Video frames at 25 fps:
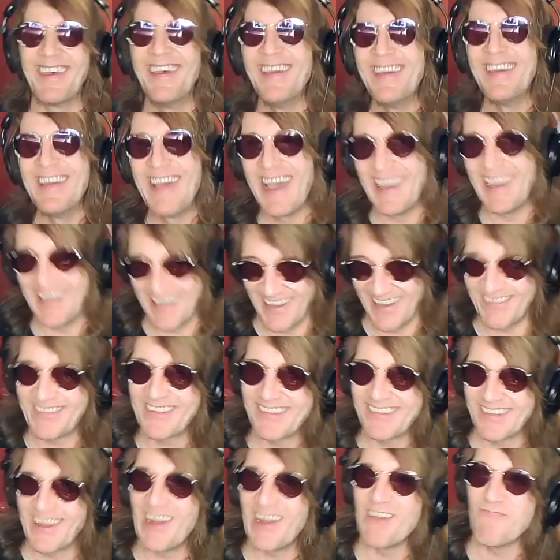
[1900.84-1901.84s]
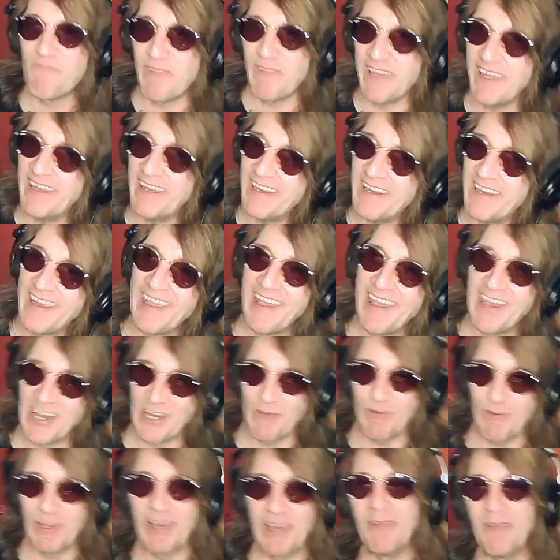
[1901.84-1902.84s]
I'd have to start beating on
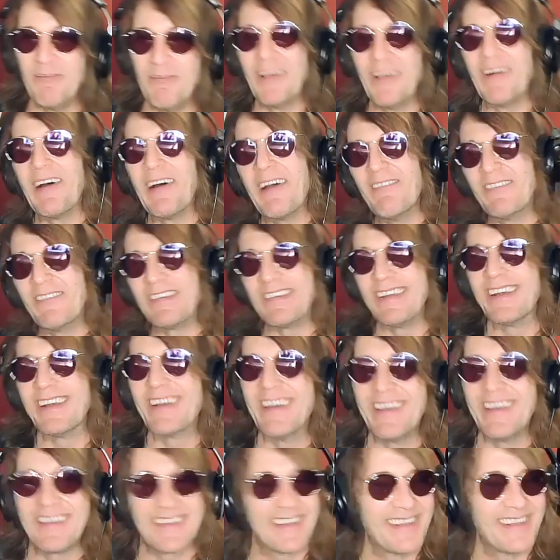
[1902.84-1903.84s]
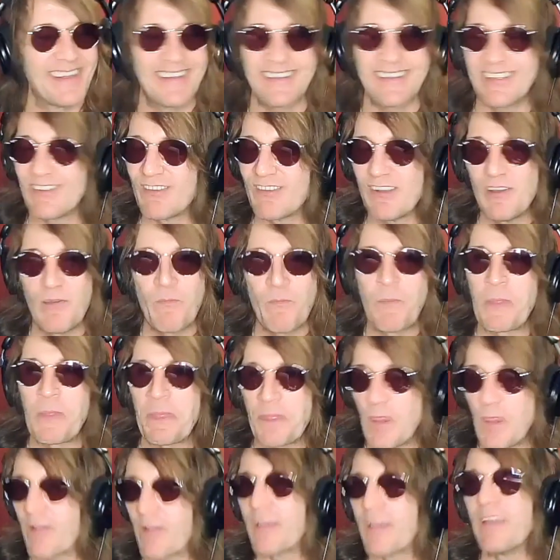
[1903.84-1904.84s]
him, let him know I'm serious. That
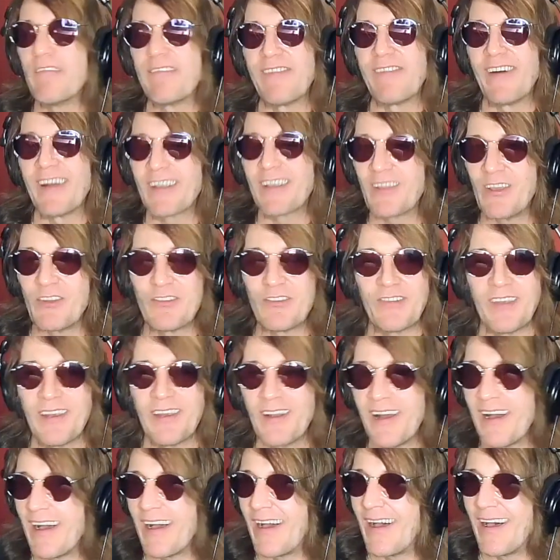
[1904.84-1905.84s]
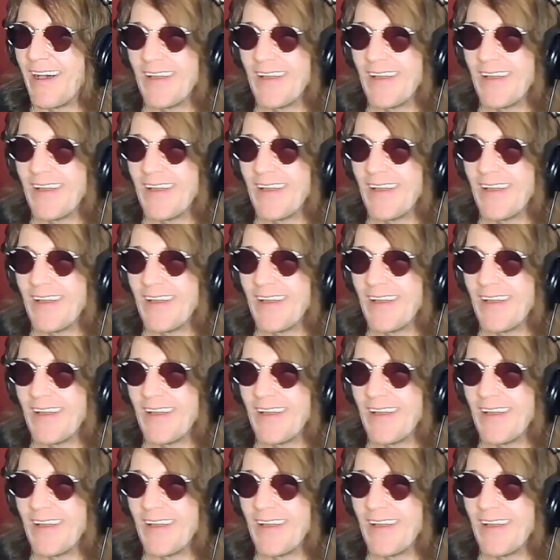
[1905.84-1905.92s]
you're gonna fuck this shit all